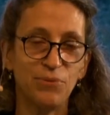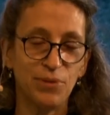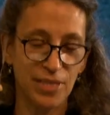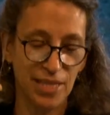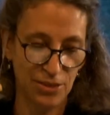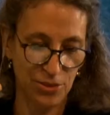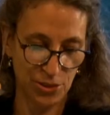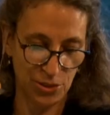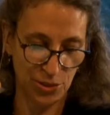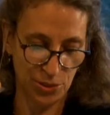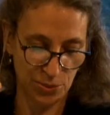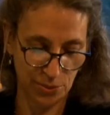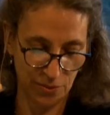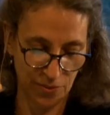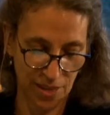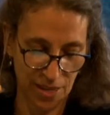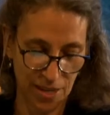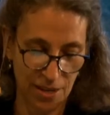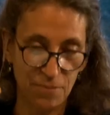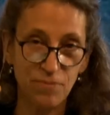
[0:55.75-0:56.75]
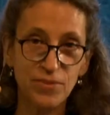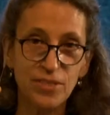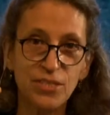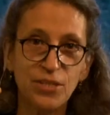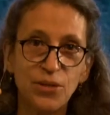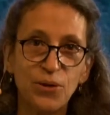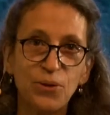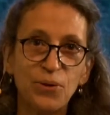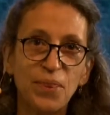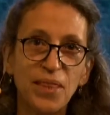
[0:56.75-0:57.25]
without the two of them,
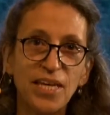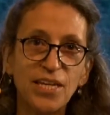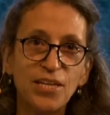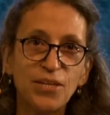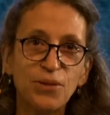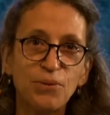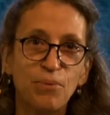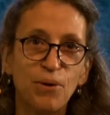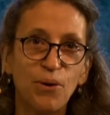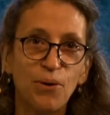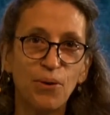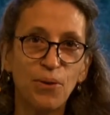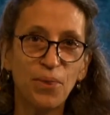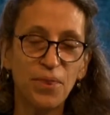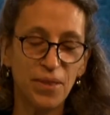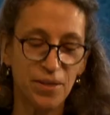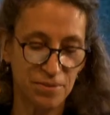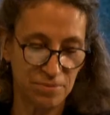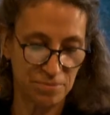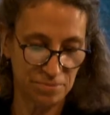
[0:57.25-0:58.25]
so thank you both.